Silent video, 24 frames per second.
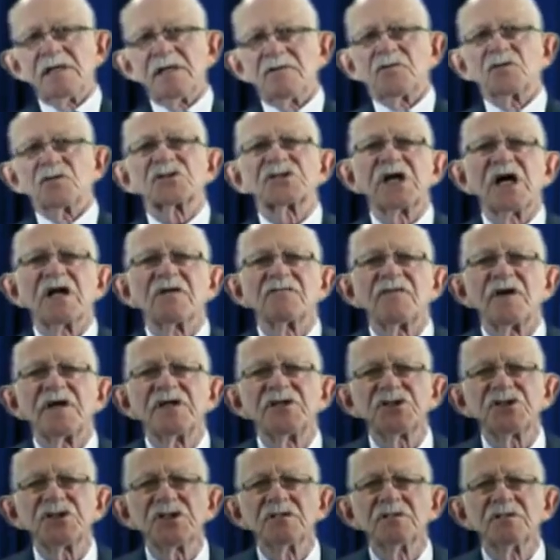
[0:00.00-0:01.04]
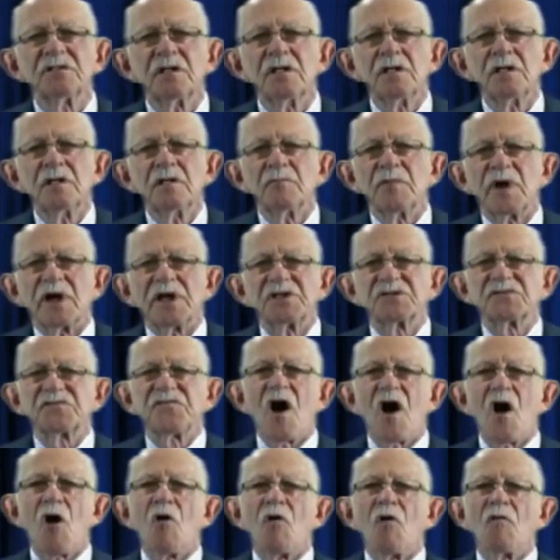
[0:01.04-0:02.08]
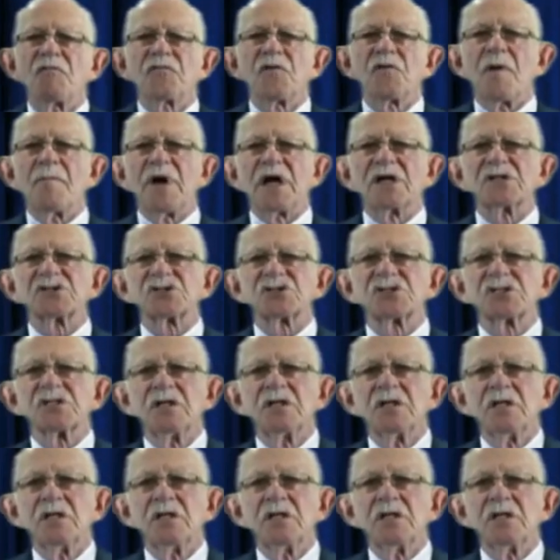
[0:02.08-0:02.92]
For salvation, but he's far off from us.